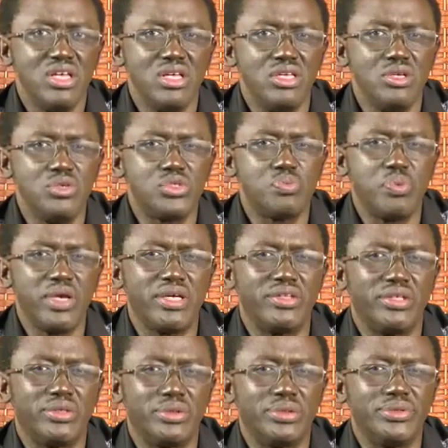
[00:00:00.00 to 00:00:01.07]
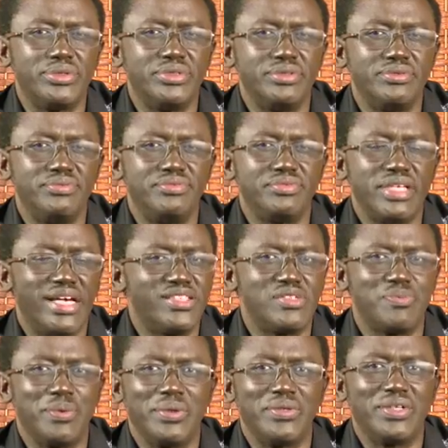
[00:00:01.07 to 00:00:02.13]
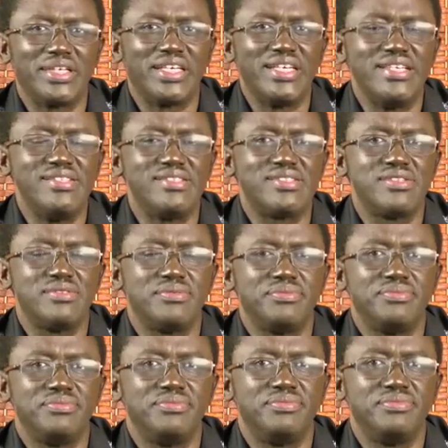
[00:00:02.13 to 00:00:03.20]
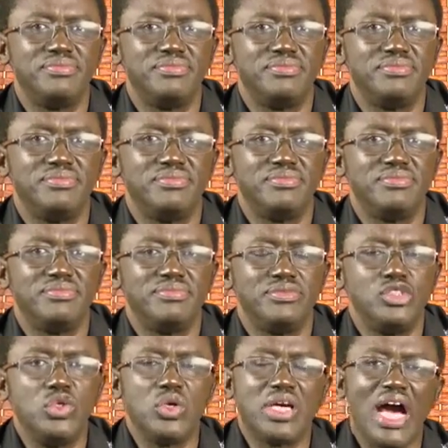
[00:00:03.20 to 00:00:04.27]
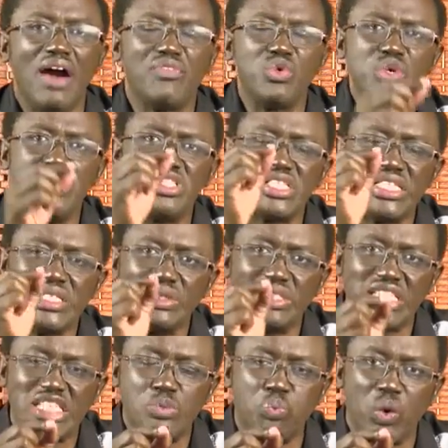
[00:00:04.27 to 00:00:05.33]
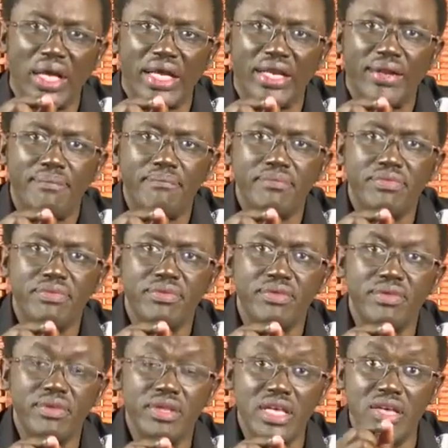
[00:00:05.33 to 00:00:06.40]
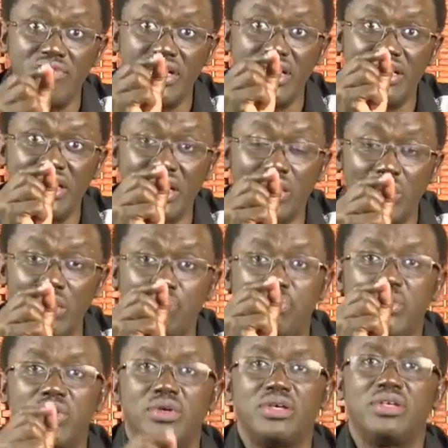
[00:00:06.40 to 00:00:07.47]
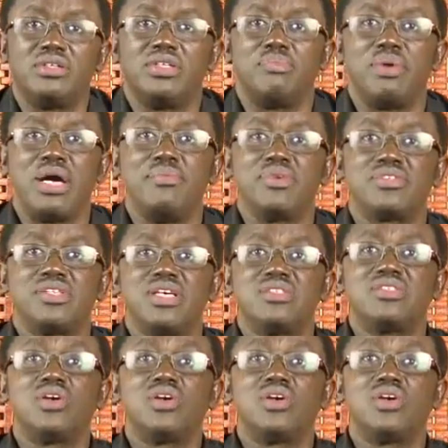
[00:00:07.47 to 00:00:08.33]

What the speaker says: You spare the rod and spare the kids. You have to instill discipline. Even in the good book, the Bible says